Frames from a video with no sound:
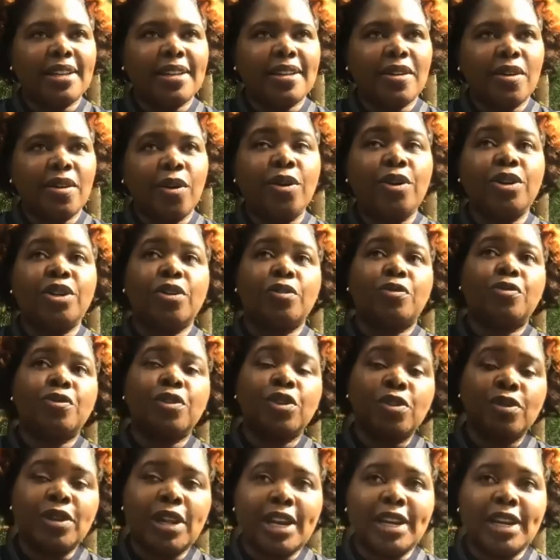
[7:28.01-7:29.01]
or the
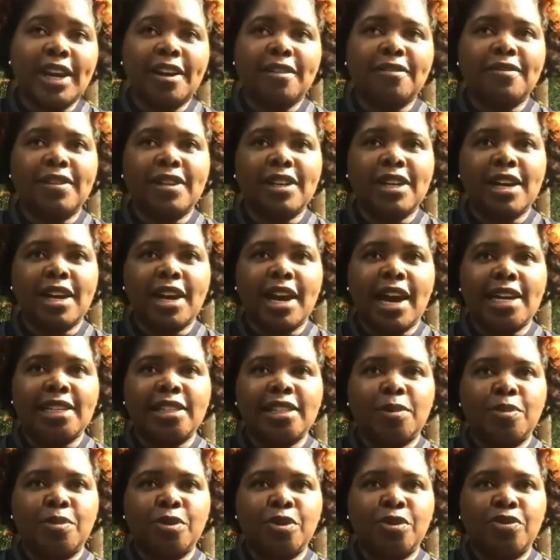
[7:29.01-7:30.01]
few that FDA has
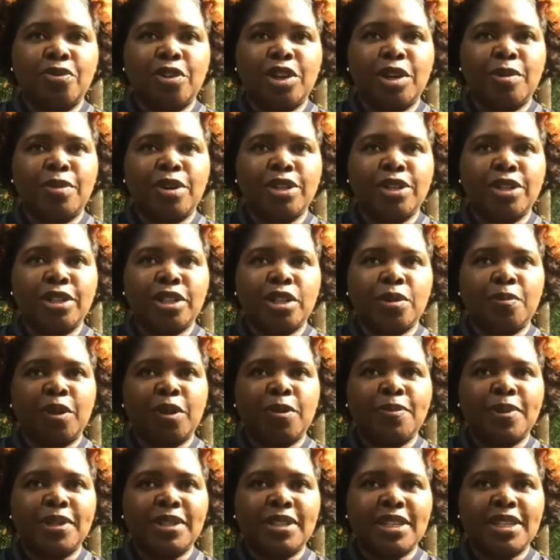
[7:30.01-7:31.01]
approved for emergency
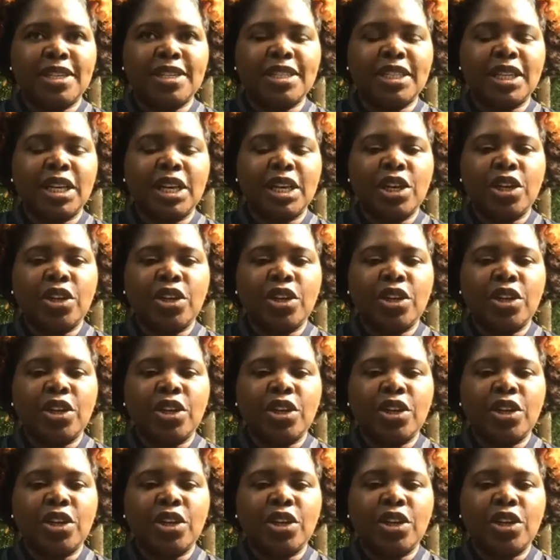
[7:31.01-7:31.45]
purposes